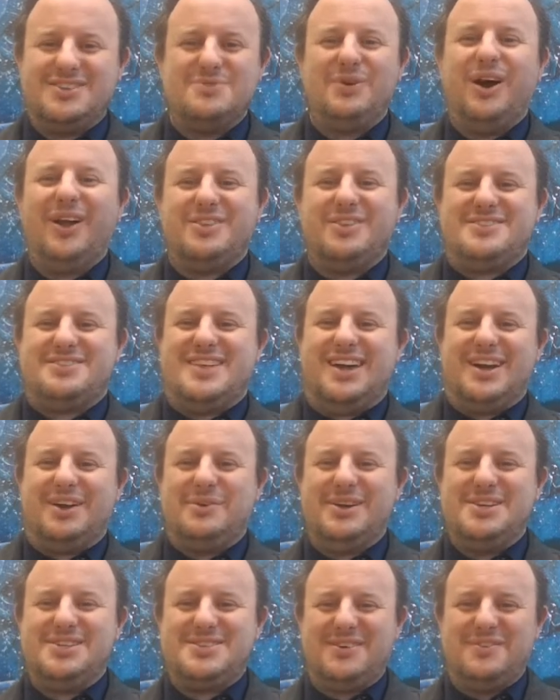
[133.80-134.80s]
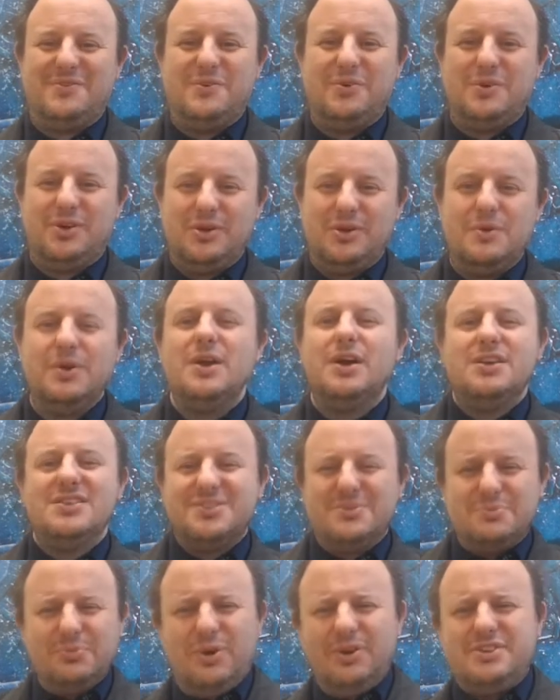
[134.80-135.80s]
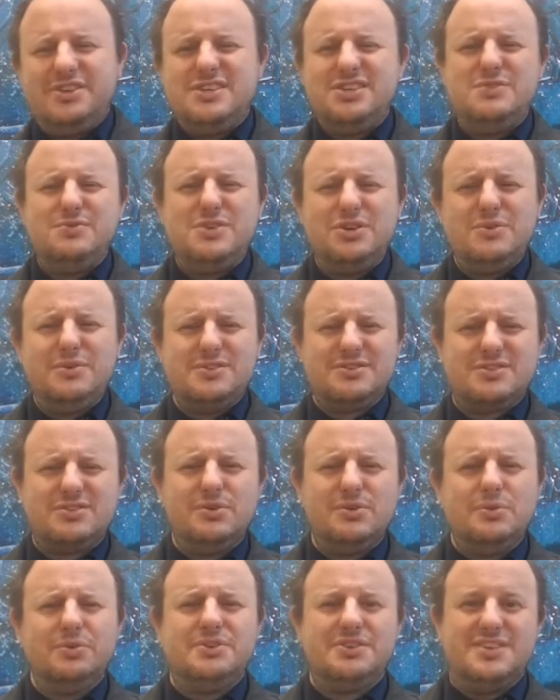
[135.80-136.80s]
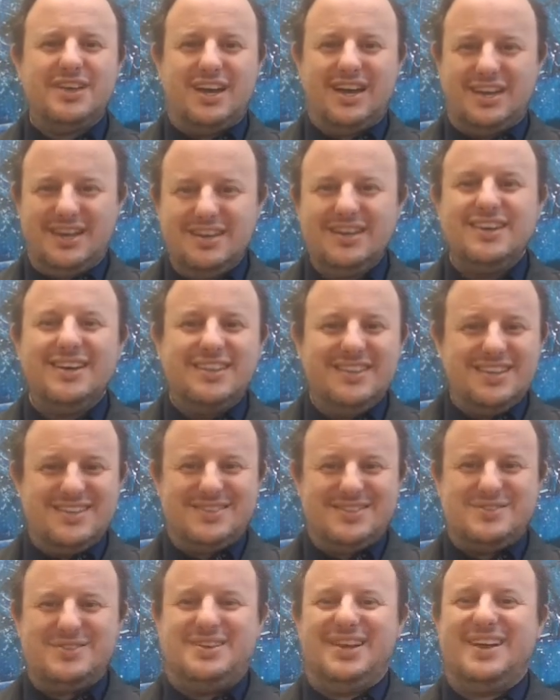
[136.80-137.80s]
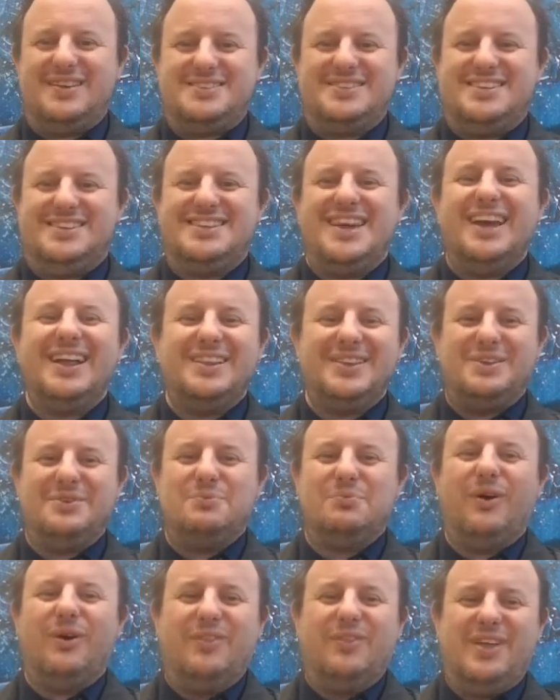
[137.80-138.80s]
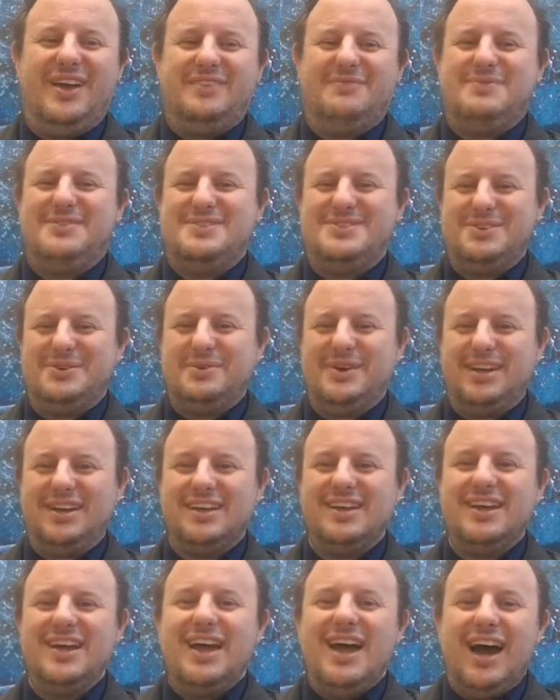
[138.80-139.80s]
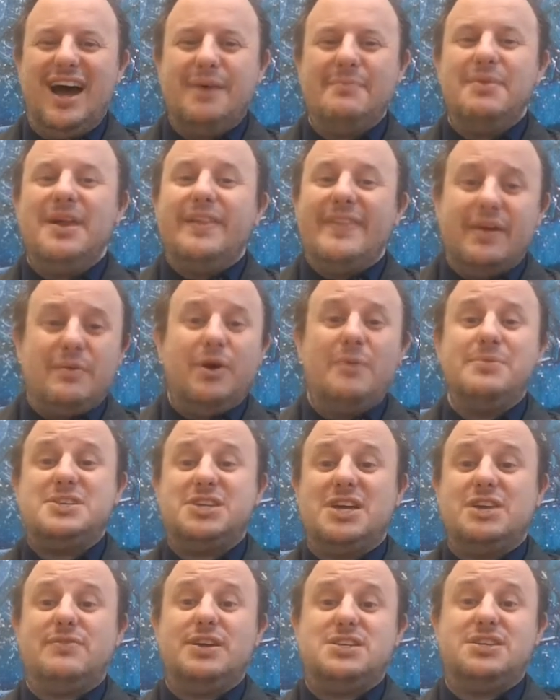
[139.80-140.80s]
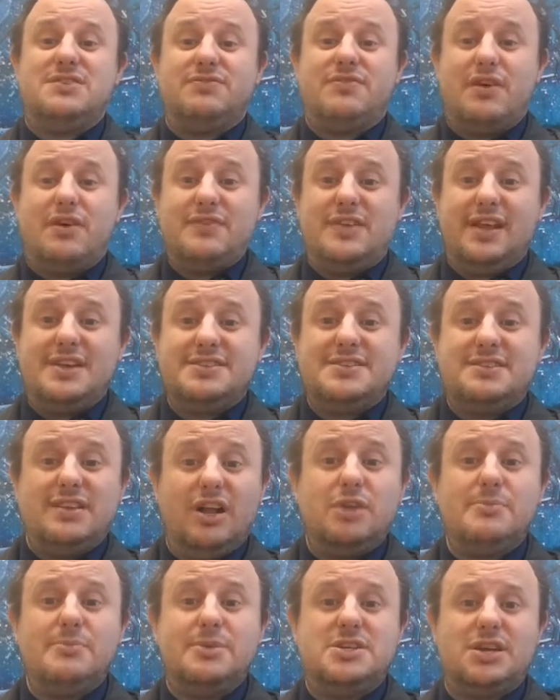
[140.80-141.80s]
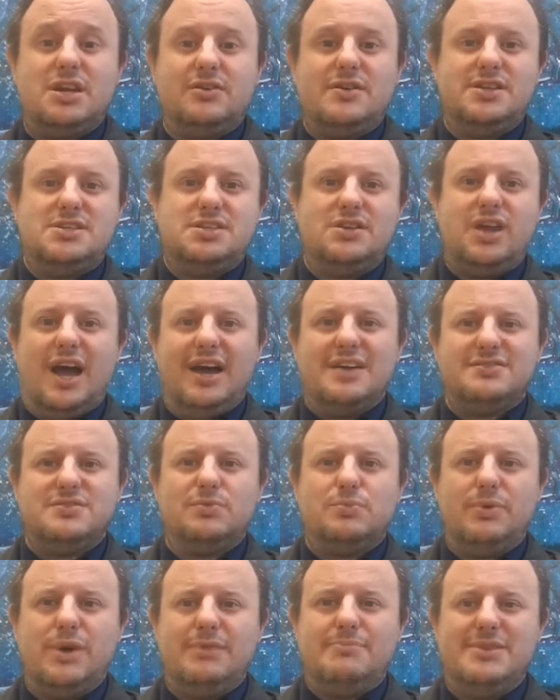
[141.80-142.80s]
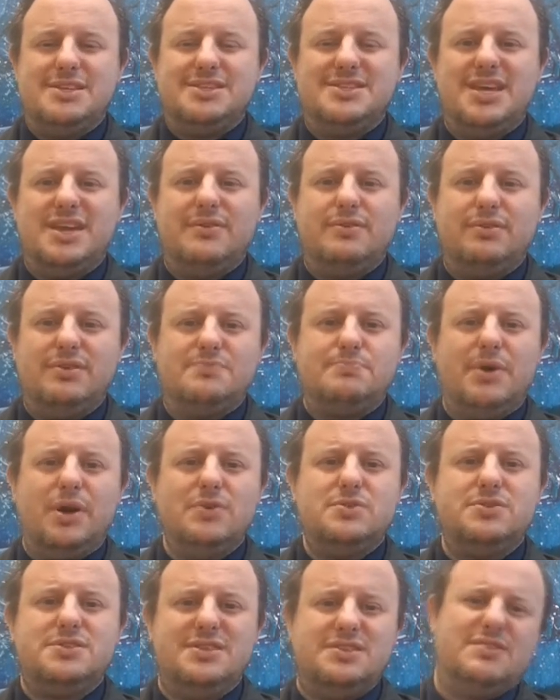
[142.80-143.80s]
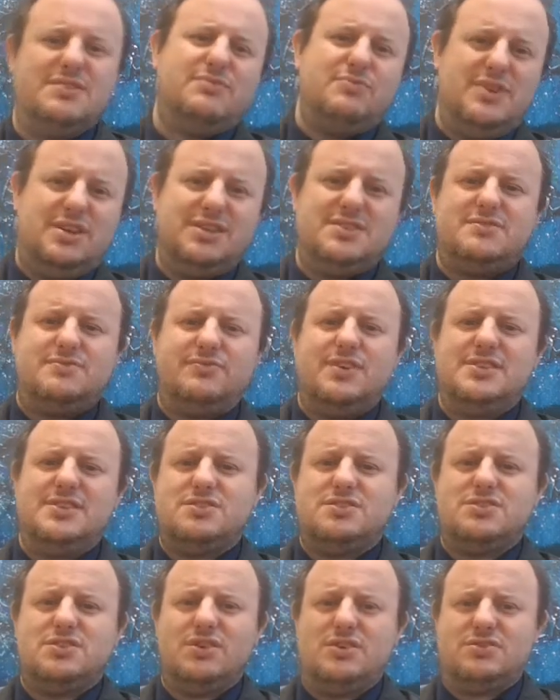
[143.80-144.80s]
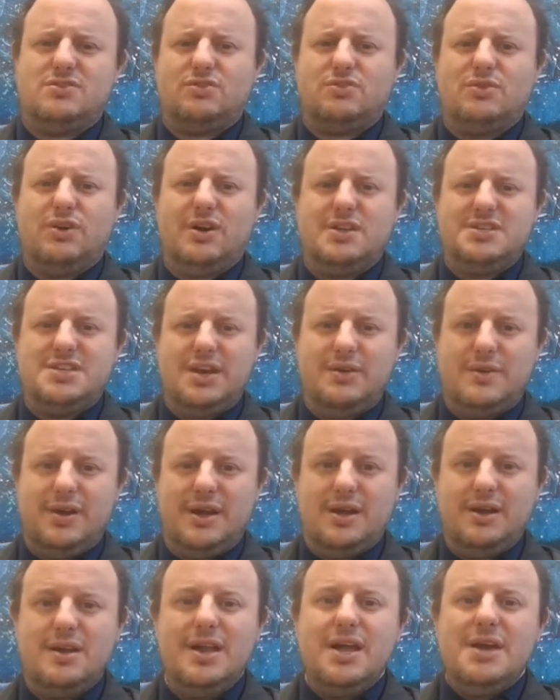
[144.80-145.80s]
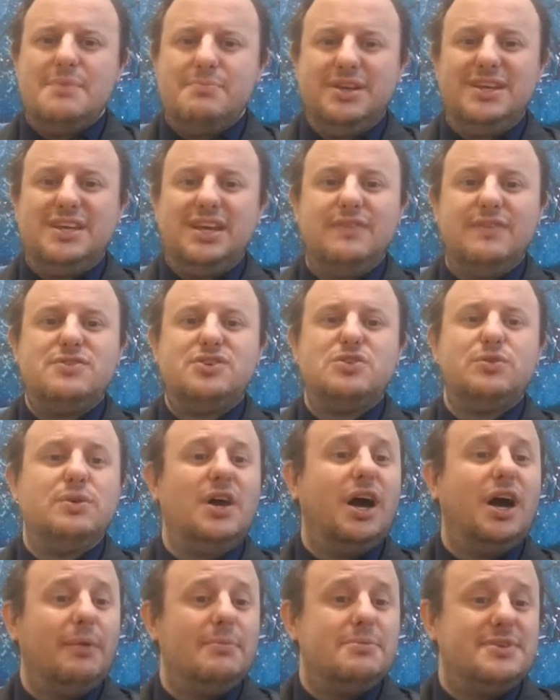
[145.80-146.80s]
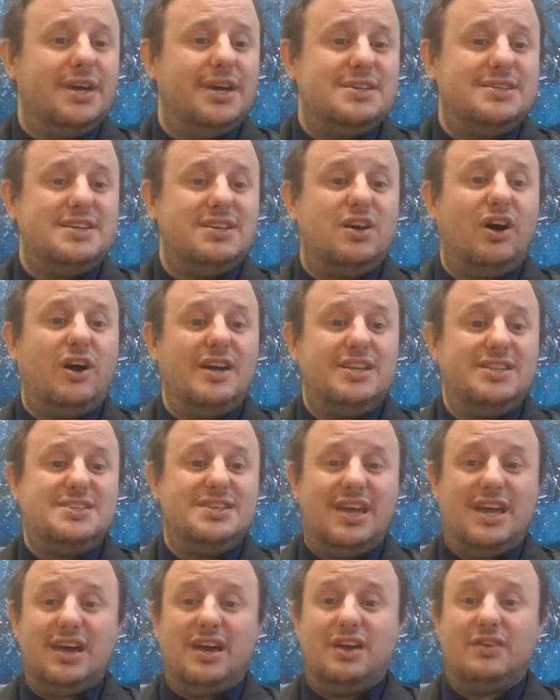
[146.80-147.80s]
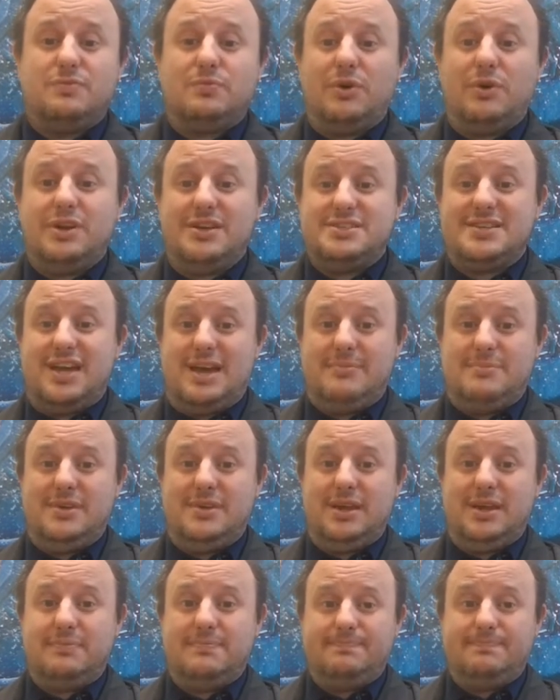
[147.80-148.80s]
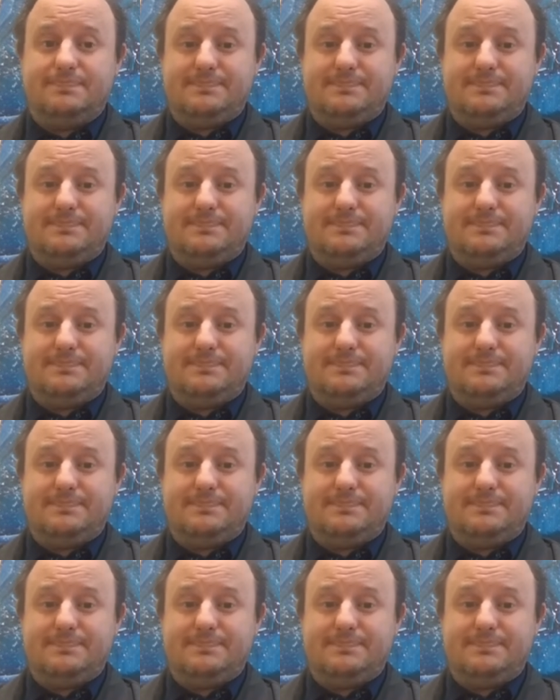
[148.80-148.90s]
And to answer that question for you, so what did you do at school today? This should actually tell you what they've been doing. They won't be generated for every lesson, they'll only be generated as and when material is posted that fits a certain criteria. But it gives you an updated idea of what is happening.